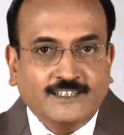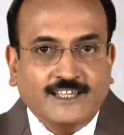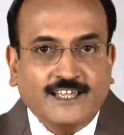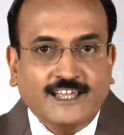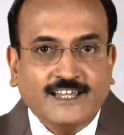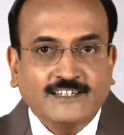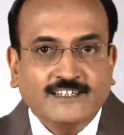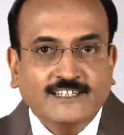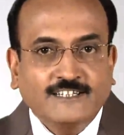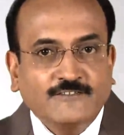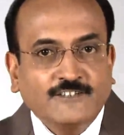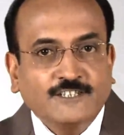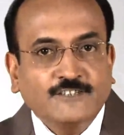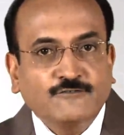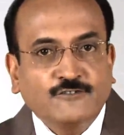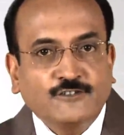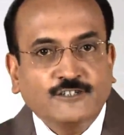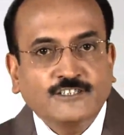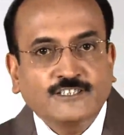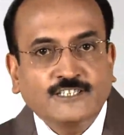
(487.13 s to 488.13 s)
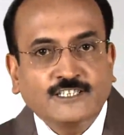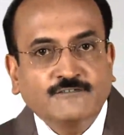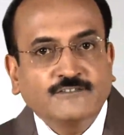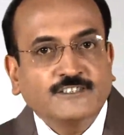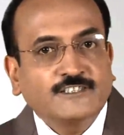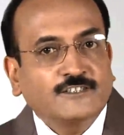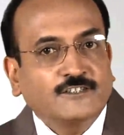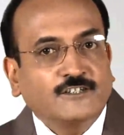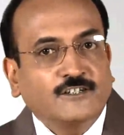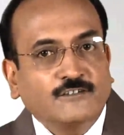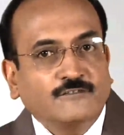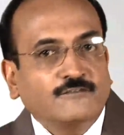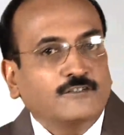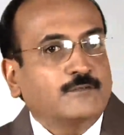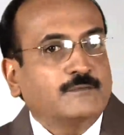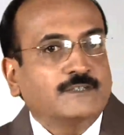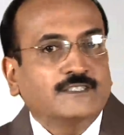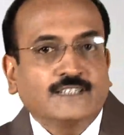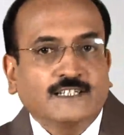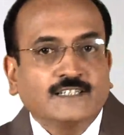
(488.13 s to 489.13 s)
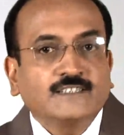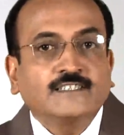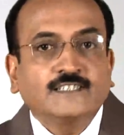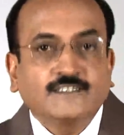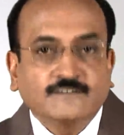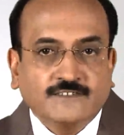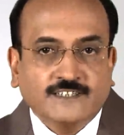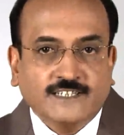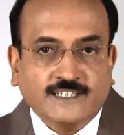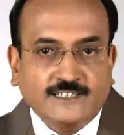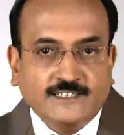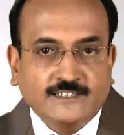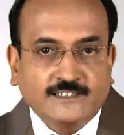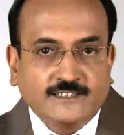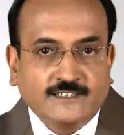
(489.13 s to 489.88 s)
and requests for a service of domicile certificate.